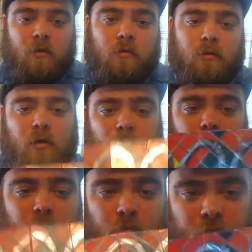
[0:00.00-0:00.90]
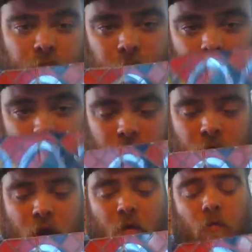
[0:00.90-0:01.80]
There we go.
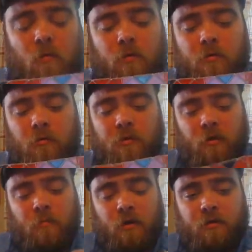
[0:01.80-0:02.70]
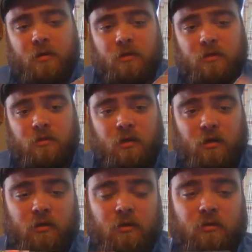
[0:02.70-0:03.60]
One cool thing about this
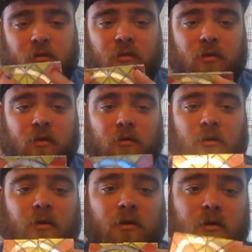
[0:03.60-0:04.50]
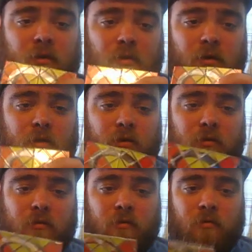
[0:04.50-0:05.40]
thing is it can
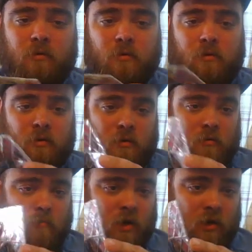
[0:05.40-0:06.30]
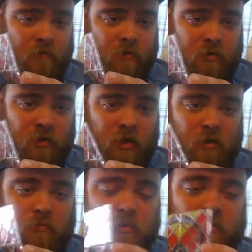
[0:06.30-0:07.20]
make different
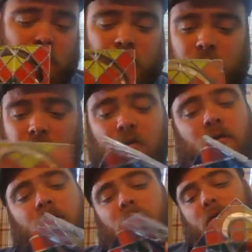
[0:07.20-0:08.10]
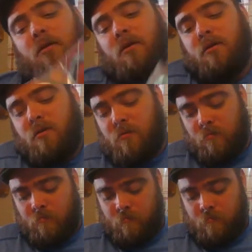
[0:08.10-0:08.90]
shapes. You can